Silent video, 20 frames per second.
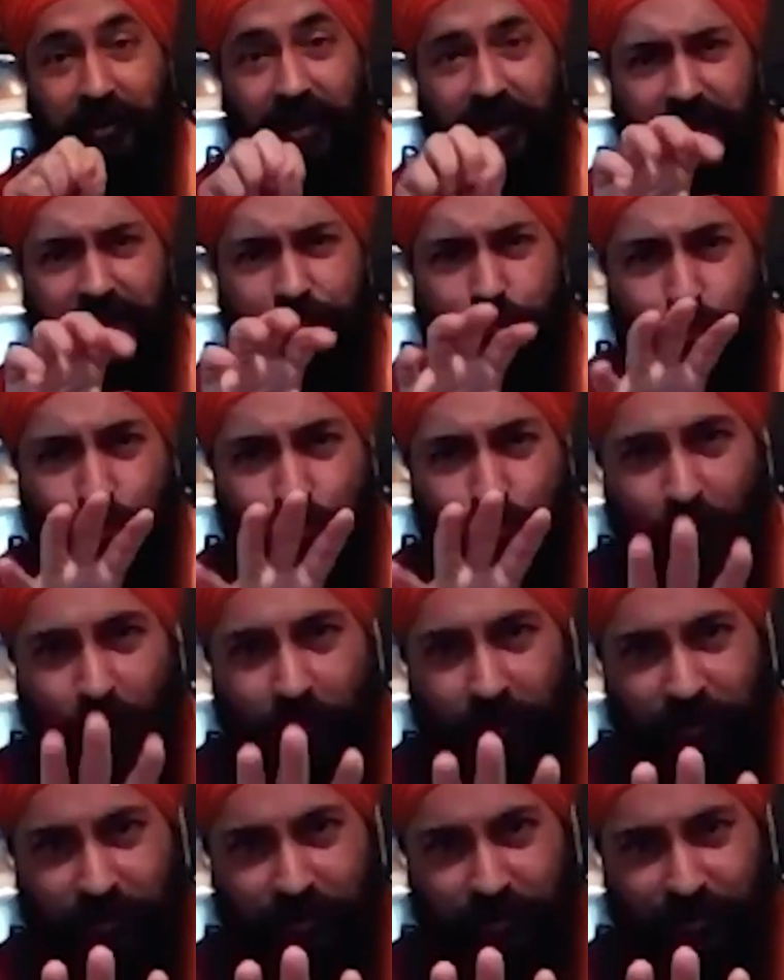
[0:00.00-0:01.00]
creative
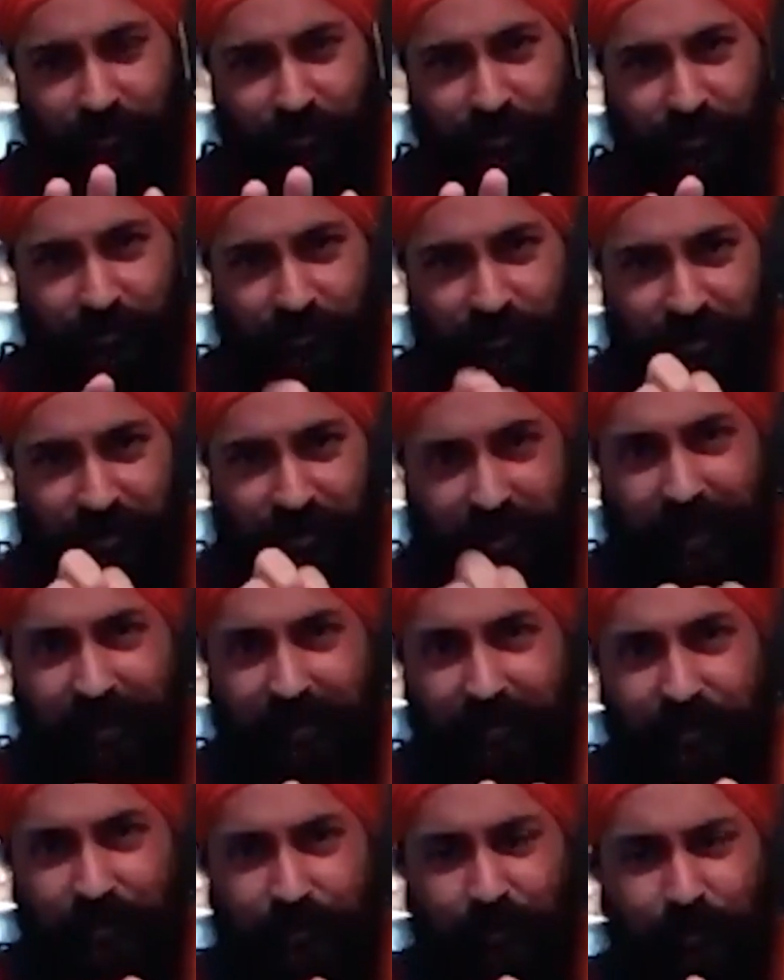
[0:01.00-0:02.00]
force which
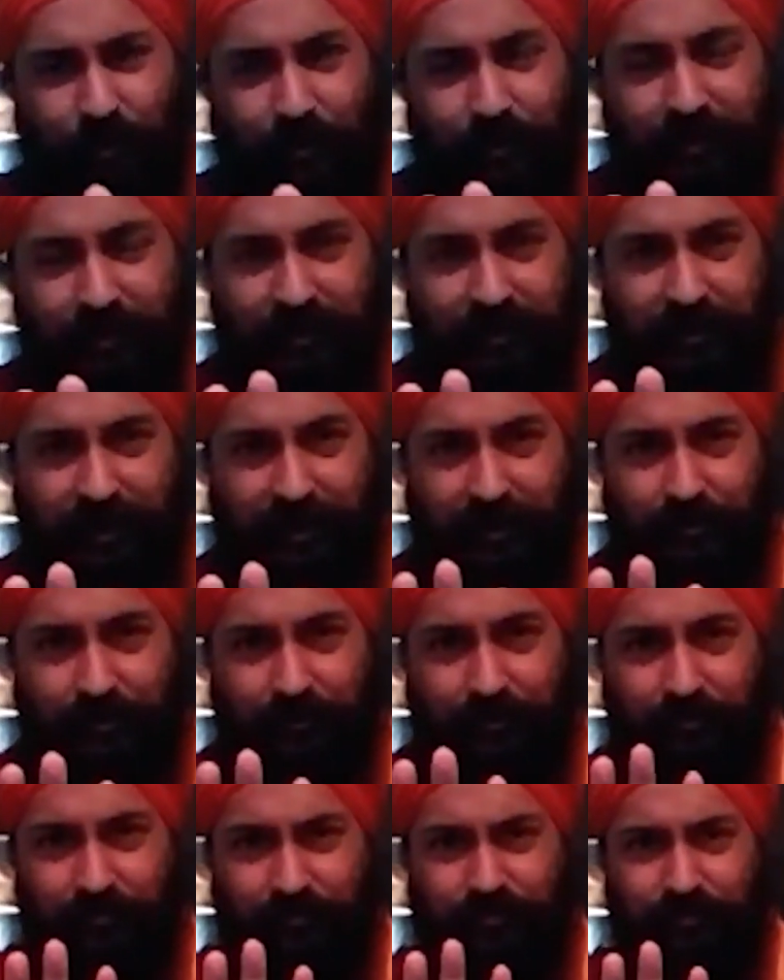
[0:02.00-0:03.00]
guides you all the
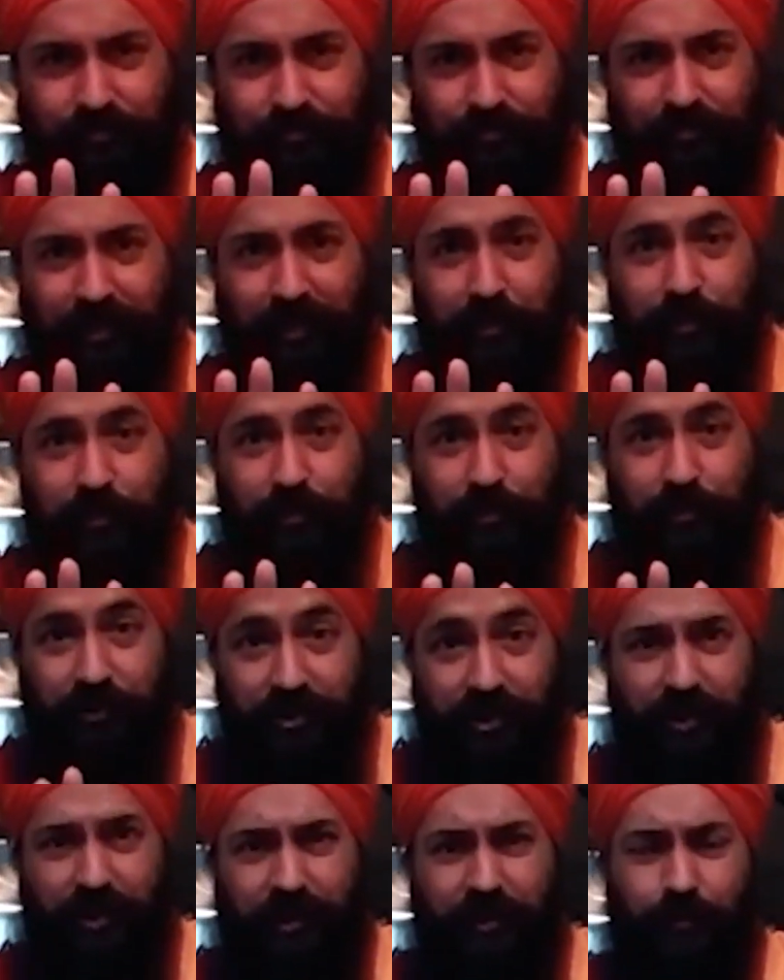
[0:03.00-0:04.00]
time. So
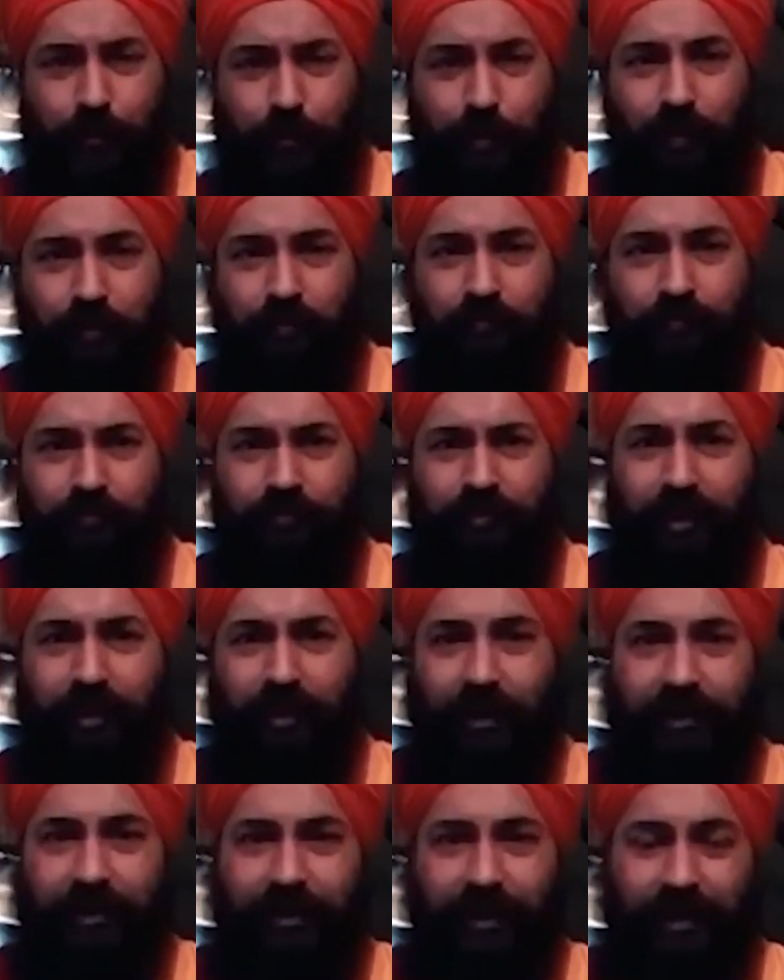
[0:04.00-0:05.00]
Siri.
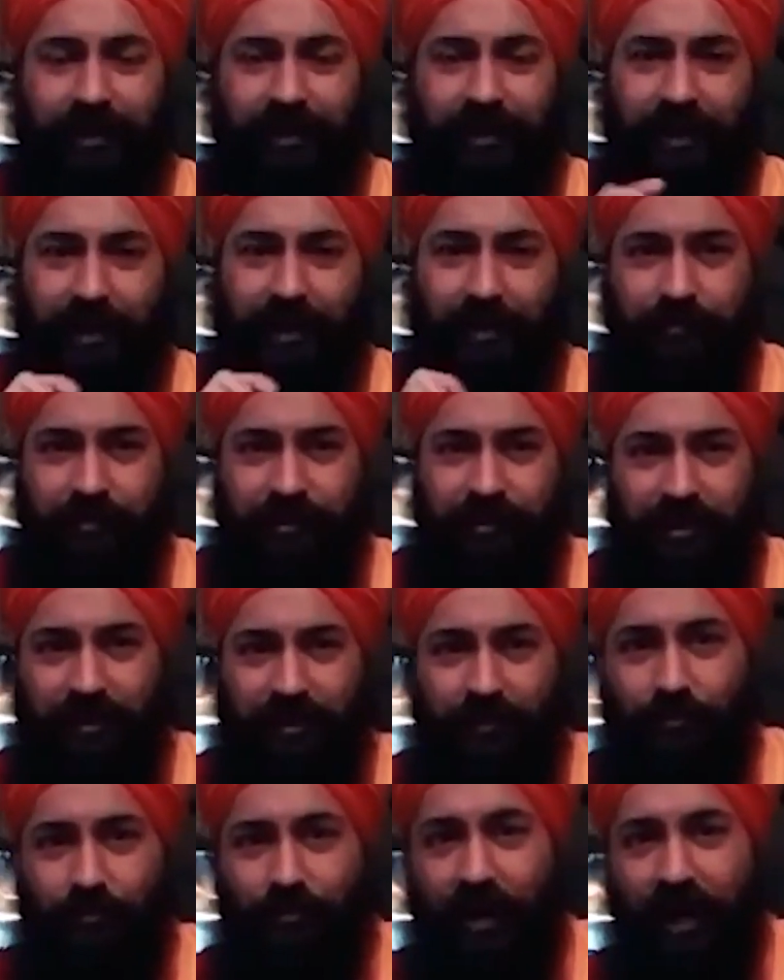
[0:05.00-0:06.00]
And then comes
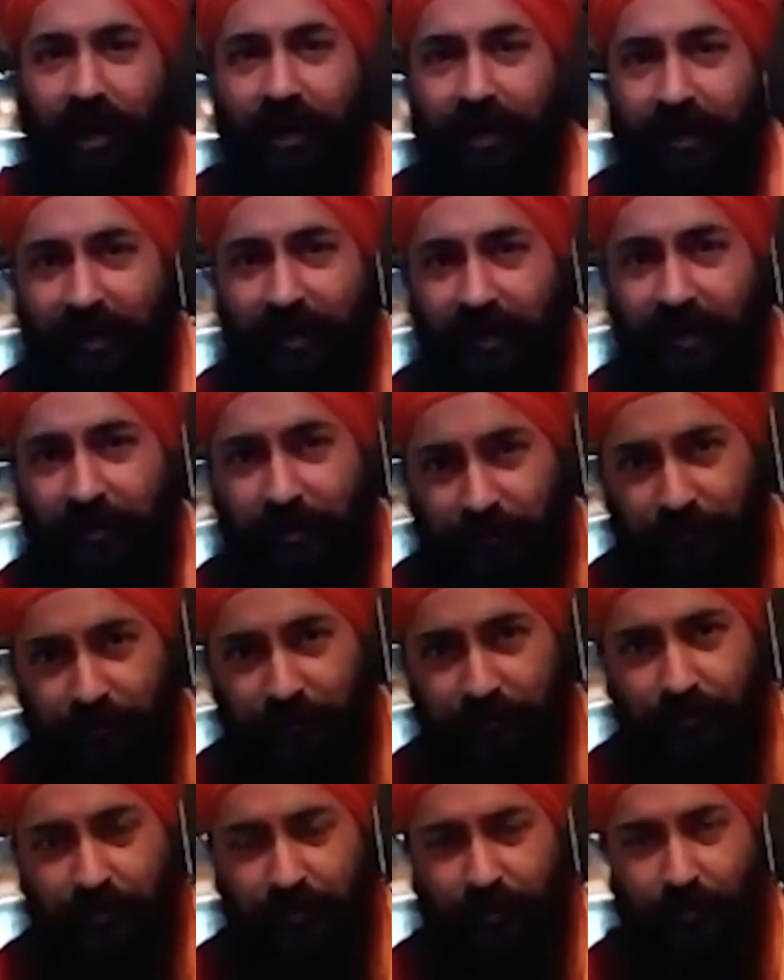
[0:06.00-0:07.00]

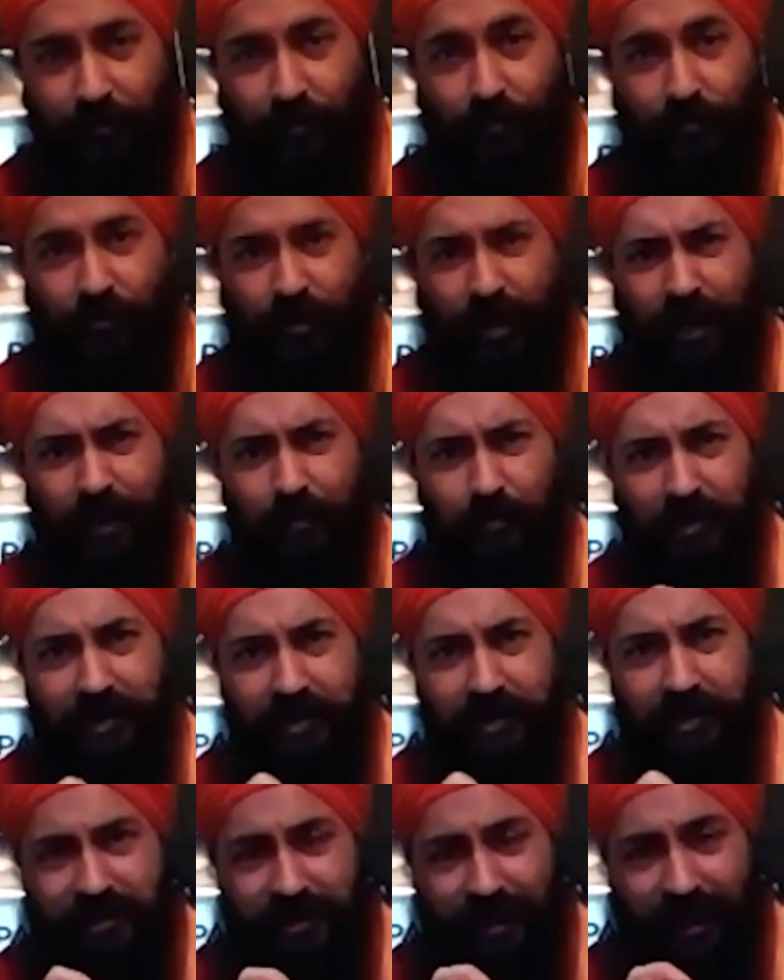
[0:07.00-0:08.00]
Waheguru. Wah
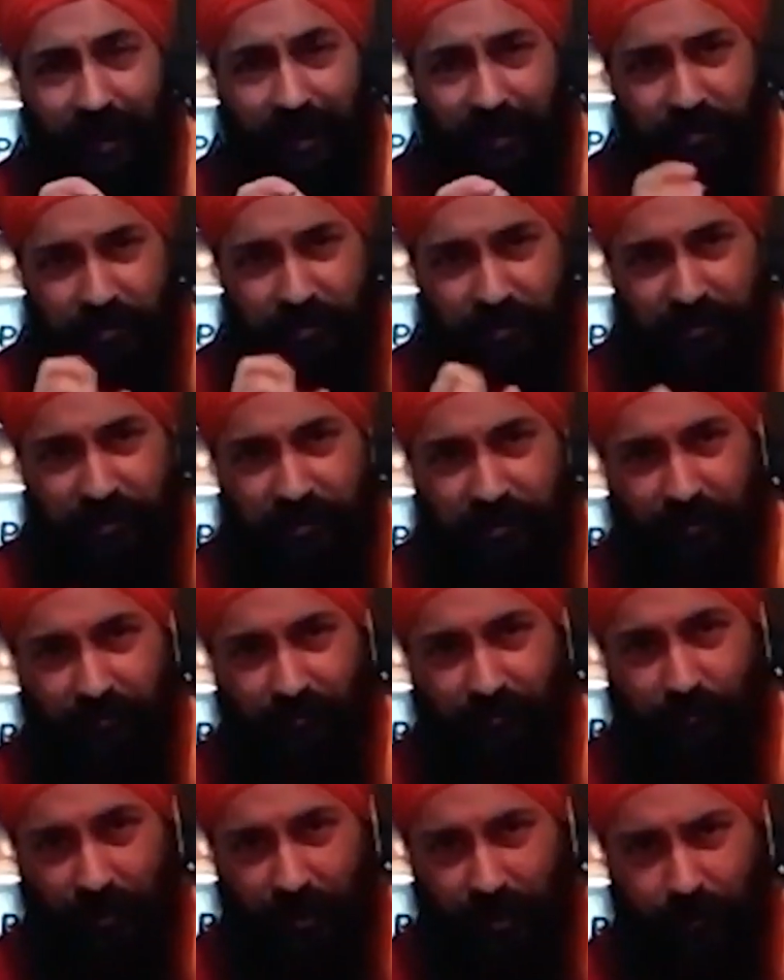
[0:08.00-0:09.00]
means
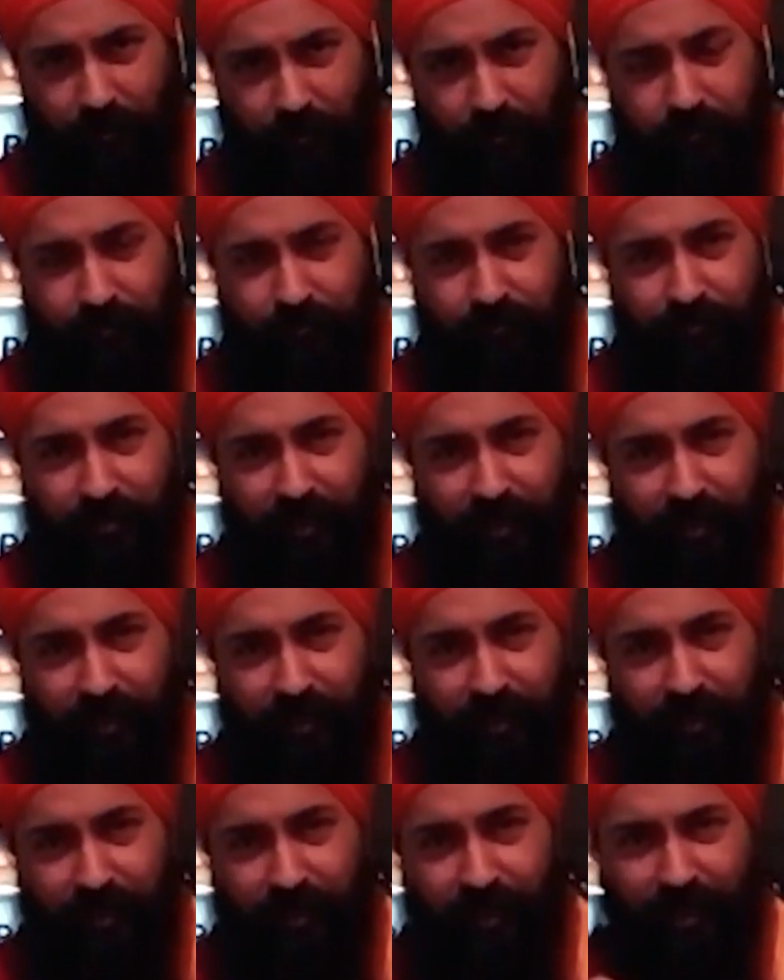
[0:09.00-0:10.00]
ecstasy, wow.
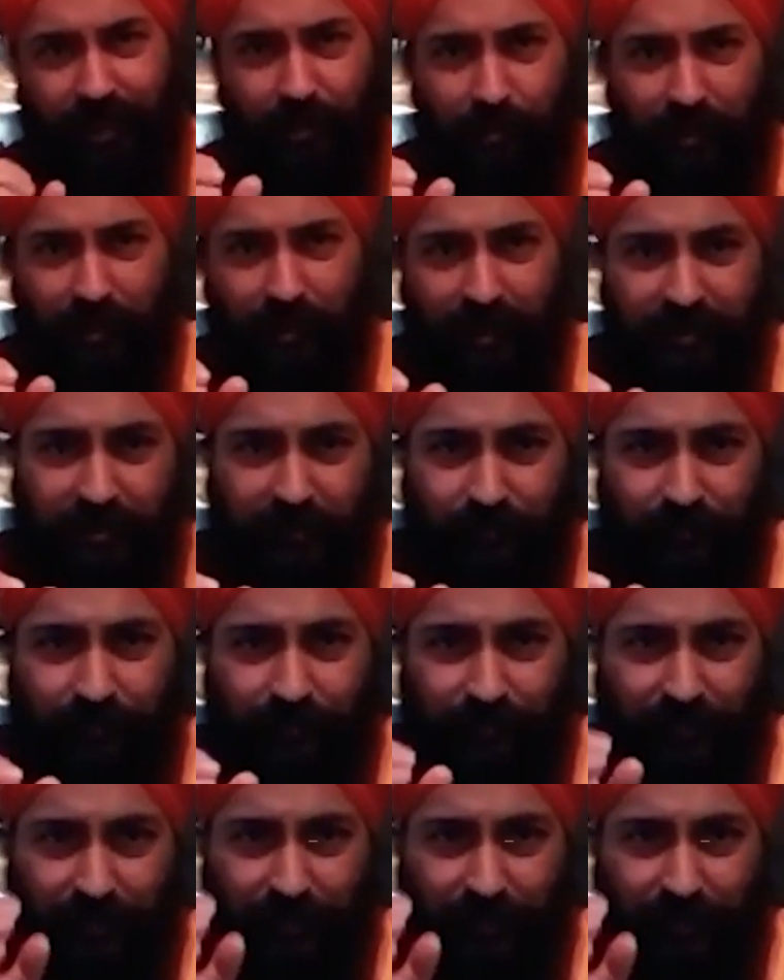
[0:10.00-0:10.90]
He means